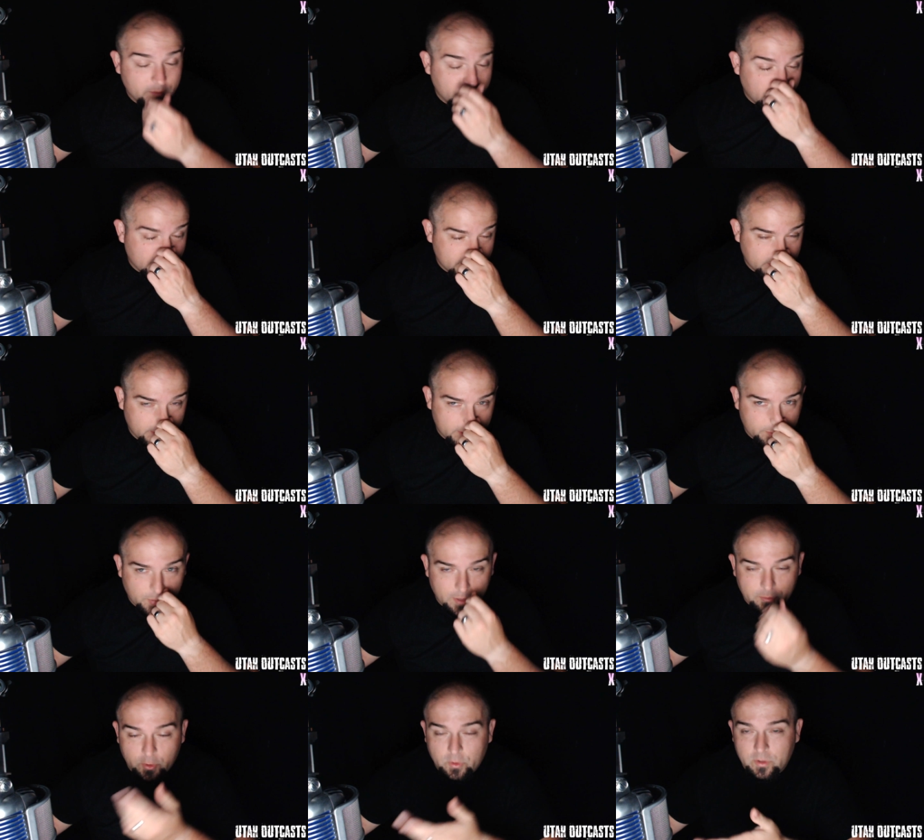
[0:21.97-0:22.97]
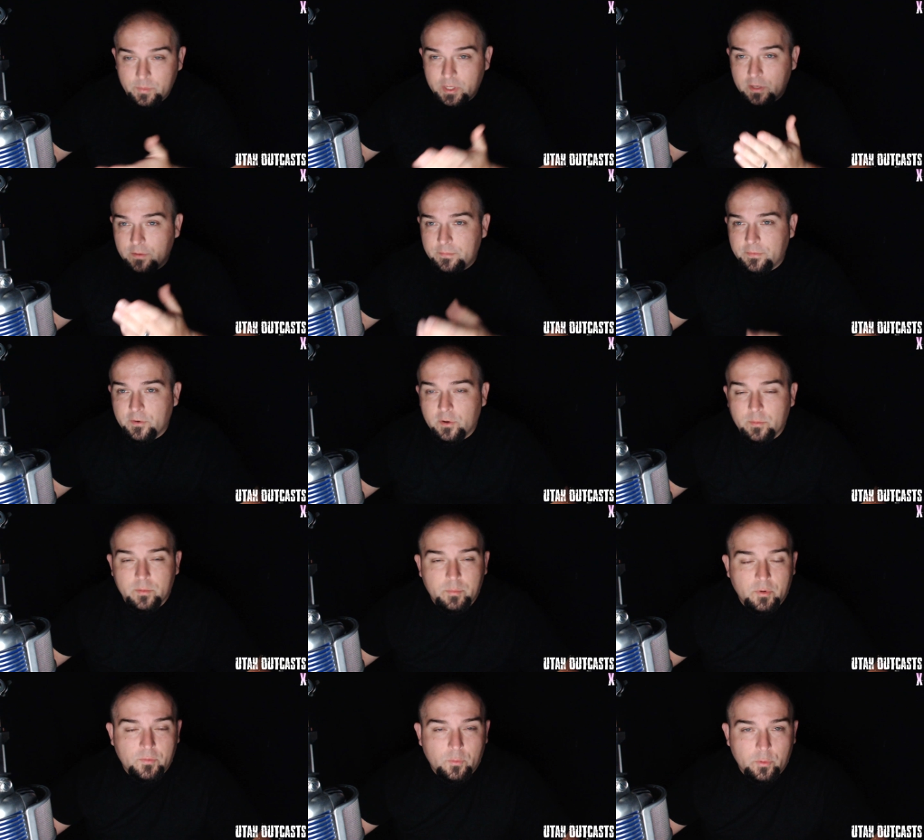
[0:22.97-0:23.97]
It's probably going to be
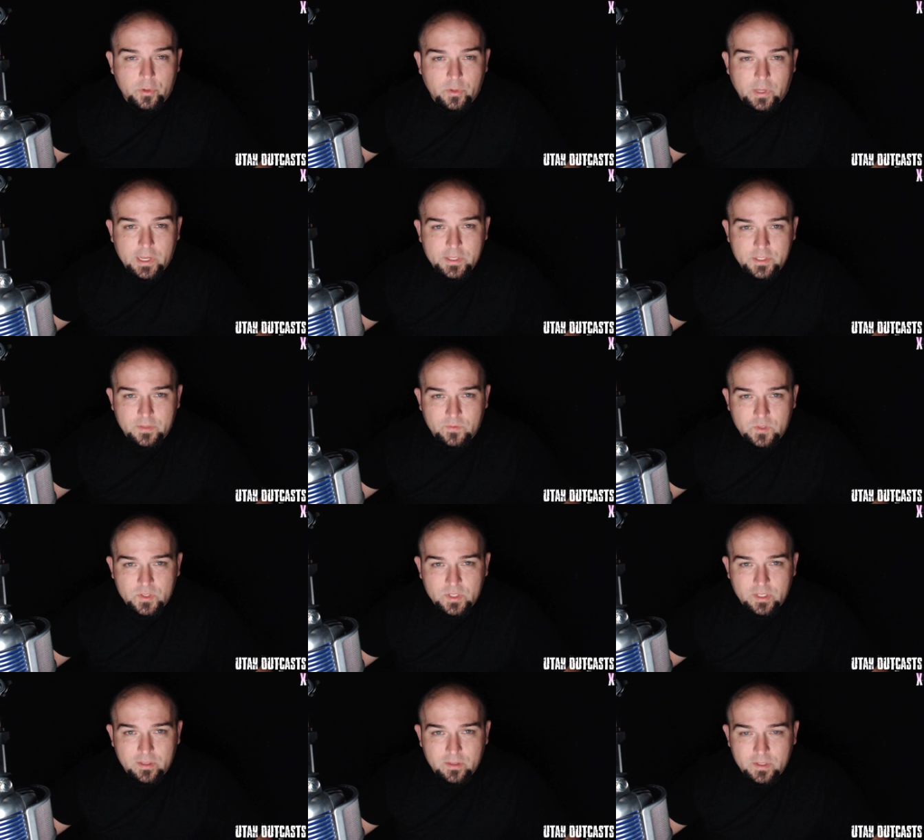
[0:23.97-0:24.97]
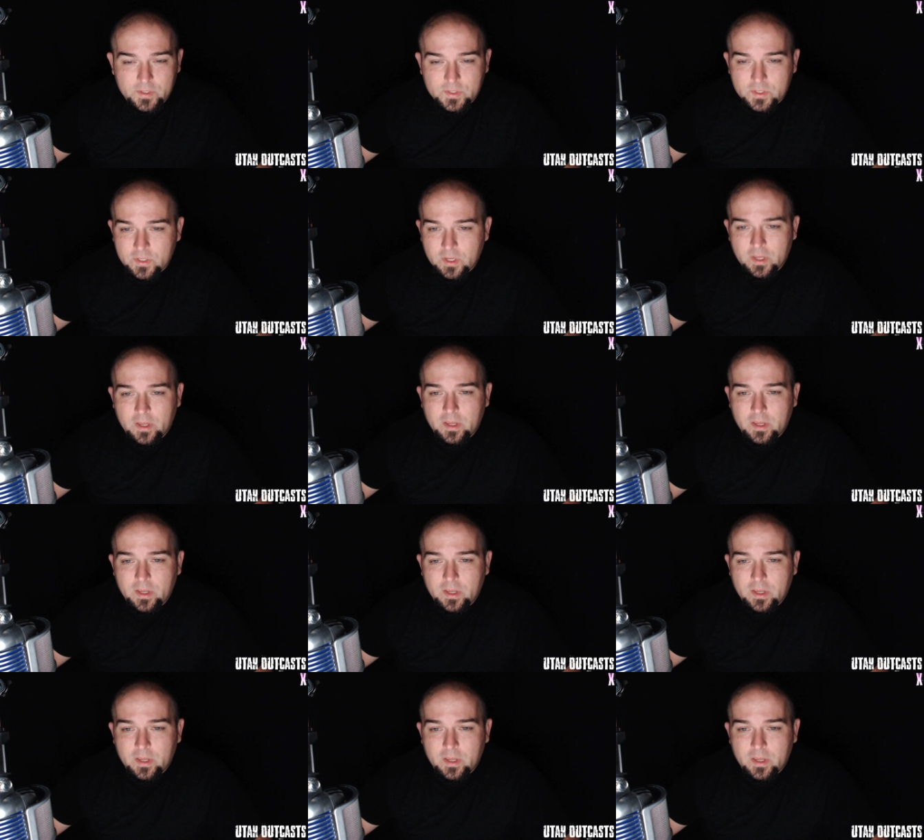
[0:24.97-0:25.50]
confirmed before you guys even see this.